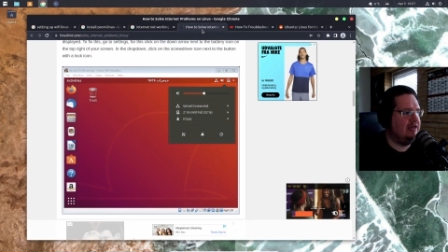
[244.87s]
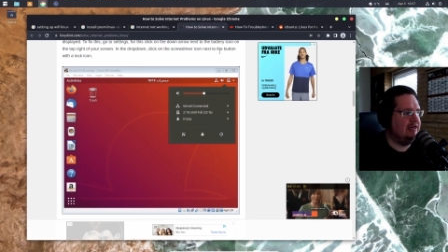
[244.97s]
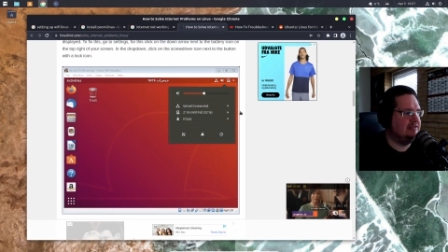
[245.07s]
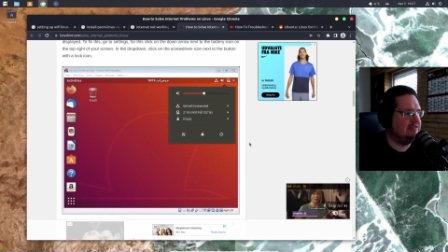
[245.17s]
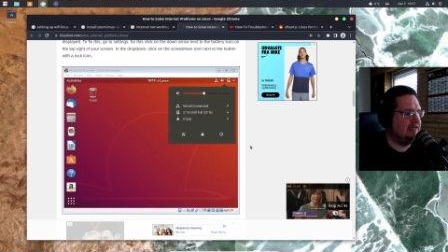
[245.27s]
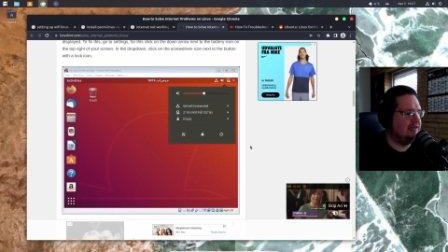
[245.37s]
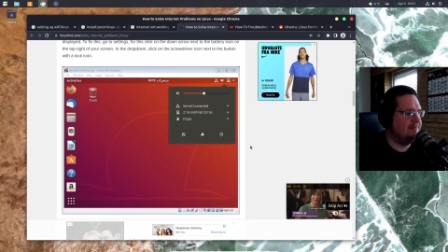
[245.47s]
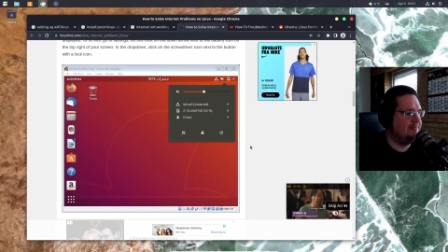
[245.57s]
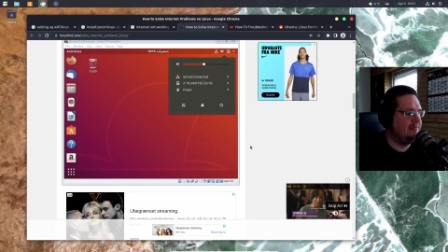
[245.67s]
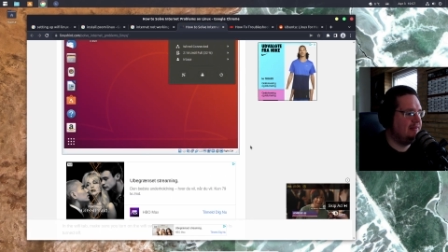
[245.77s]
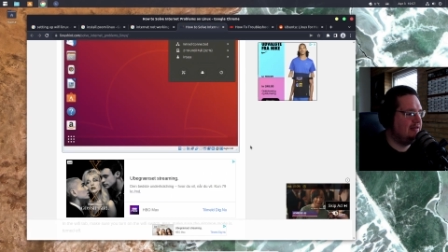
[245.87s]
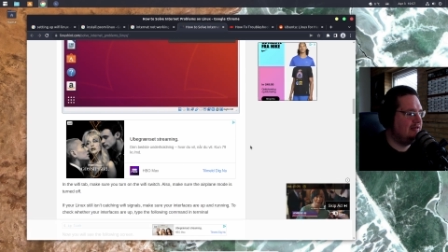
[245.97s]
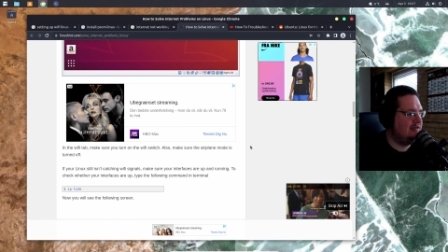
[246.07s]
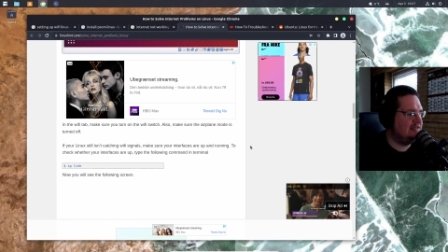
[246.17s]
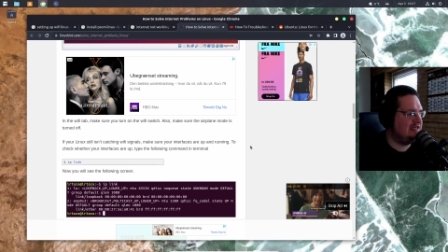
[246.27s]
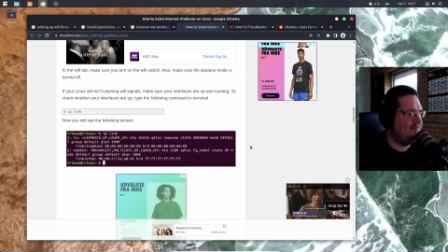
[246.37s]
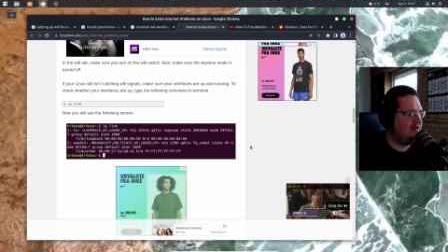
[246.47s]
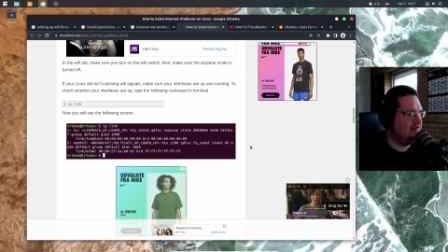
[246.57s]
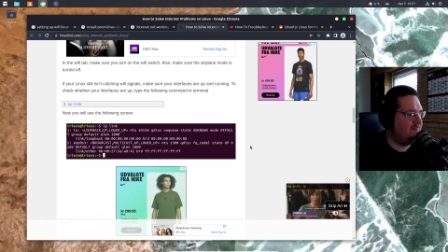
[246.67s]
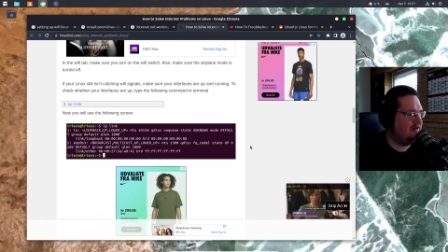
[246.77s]
is that, let's see if we
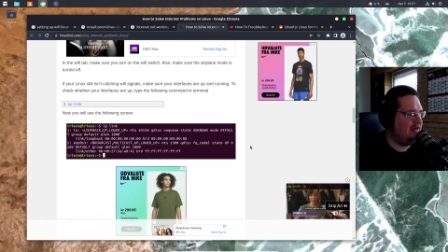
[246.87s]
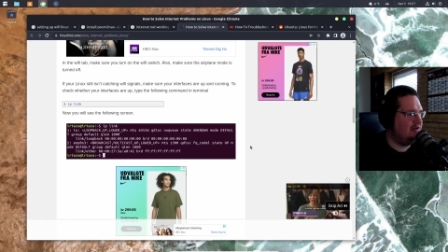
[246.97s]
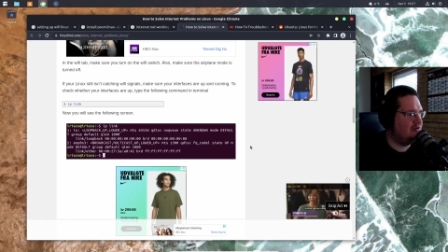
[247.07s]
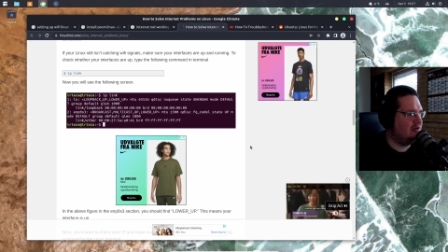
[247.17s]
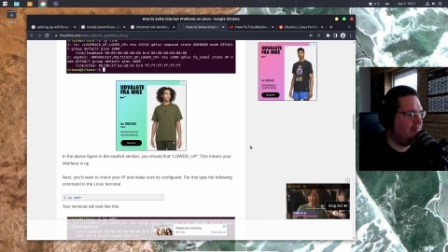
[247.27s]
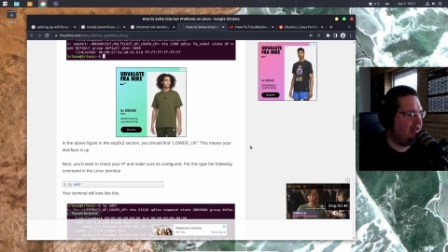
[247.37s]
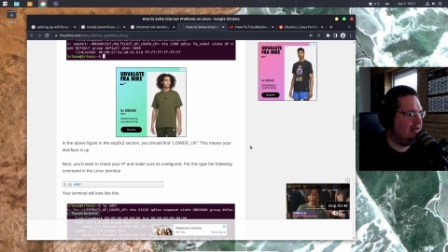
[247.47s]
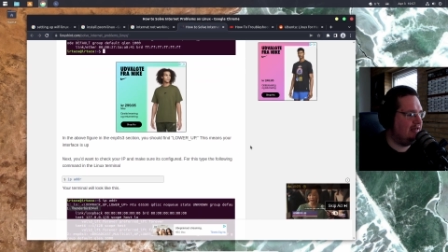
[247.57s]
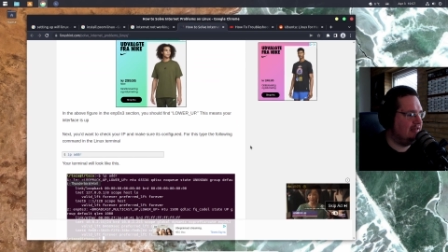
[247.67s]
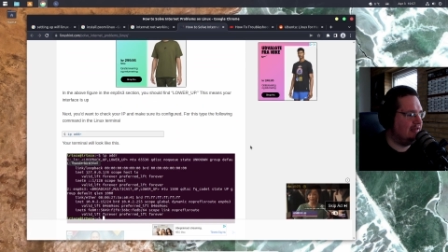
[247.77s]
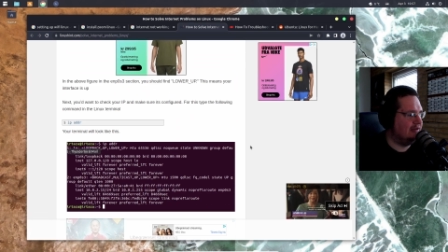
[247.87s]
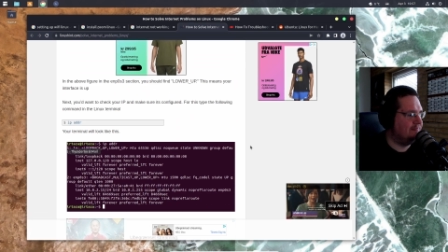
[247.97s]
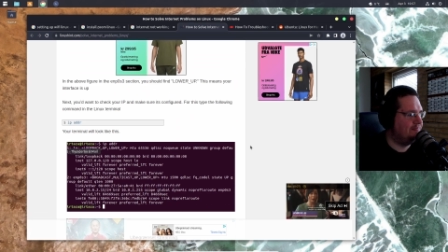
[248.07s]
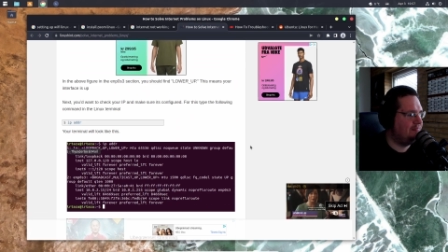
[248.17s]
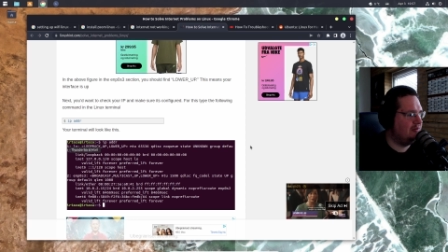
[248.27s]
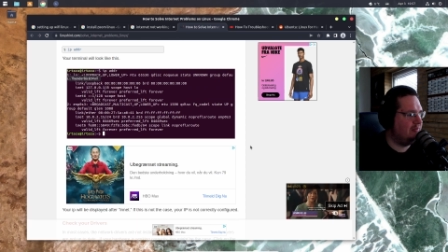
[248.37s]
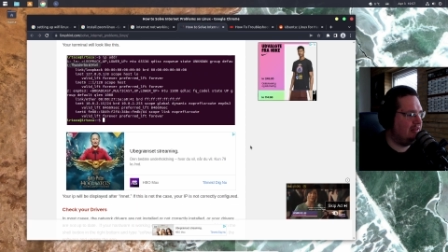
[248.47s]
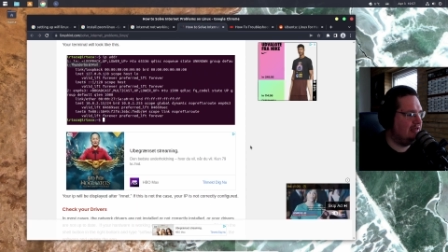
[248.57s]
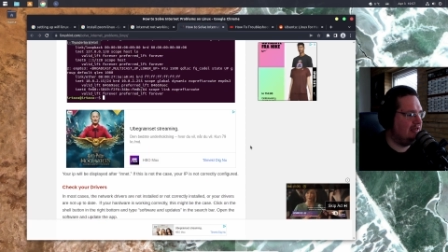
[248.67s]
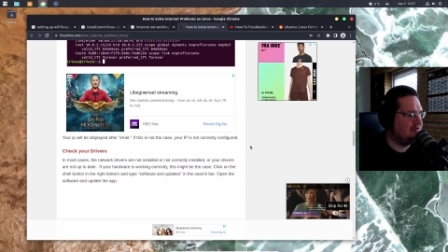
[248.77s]
can find a command here where
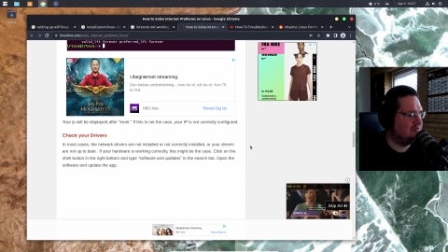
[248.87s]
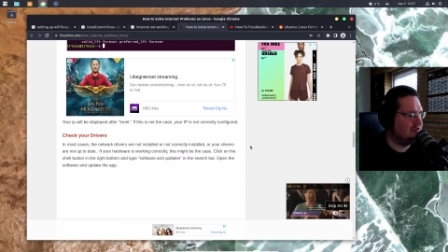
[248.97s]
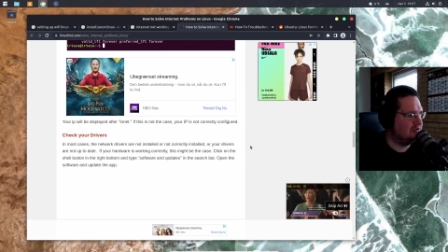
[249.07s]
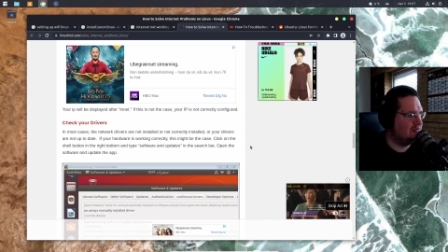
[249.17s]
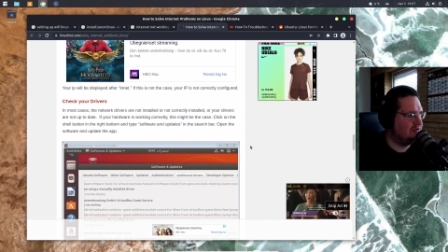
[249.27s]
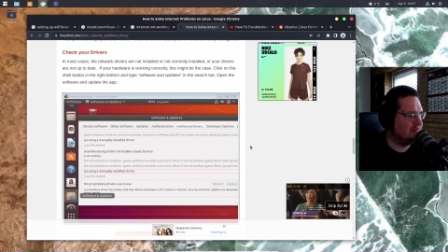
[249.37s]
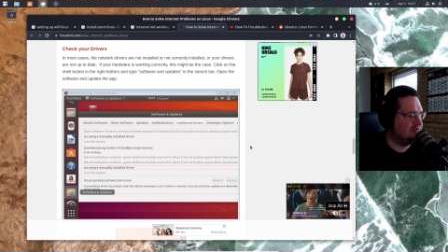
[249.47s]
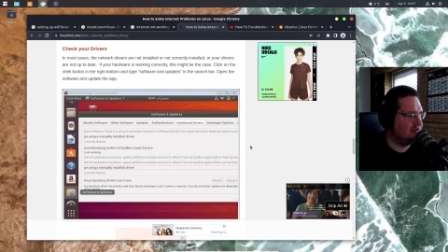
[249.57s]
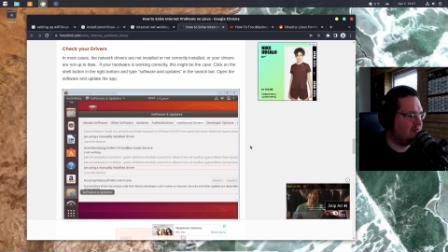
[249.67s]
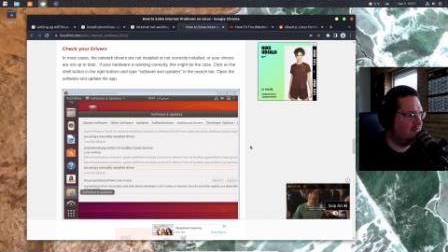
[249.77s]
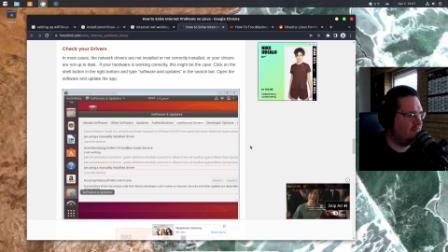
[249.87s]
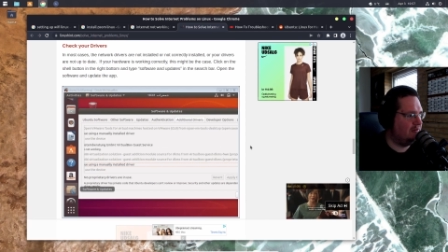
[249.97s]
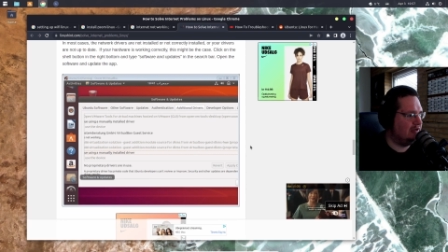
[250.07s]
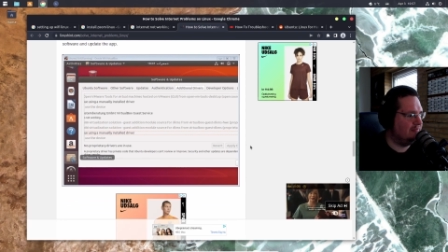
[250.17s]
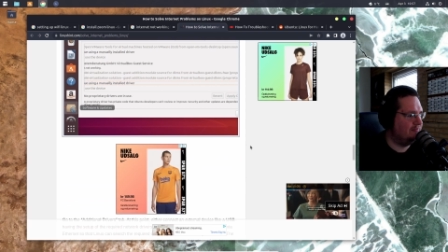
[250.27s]
they need to install some software.